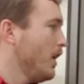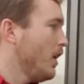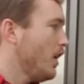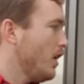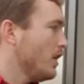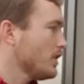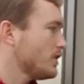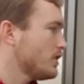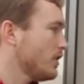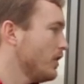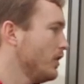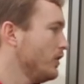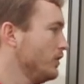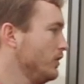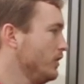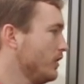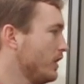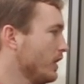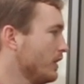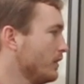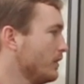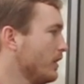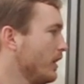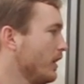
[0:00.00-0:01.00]
Also,
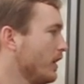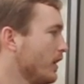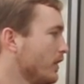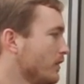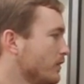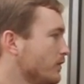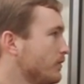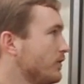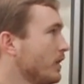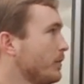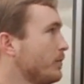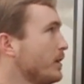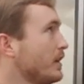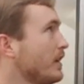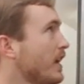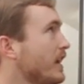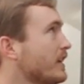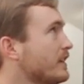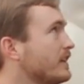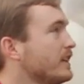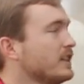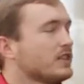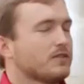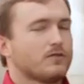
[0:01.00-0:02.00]
you can flip it
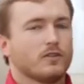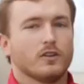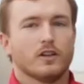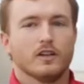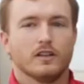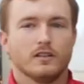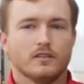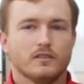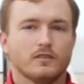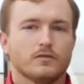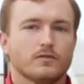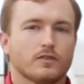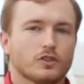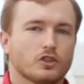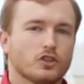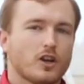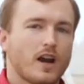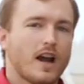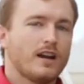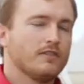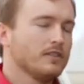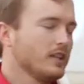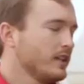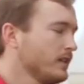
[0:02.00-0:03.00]
like this for
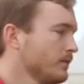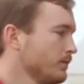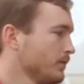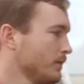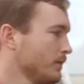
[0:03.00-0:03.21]
traveling.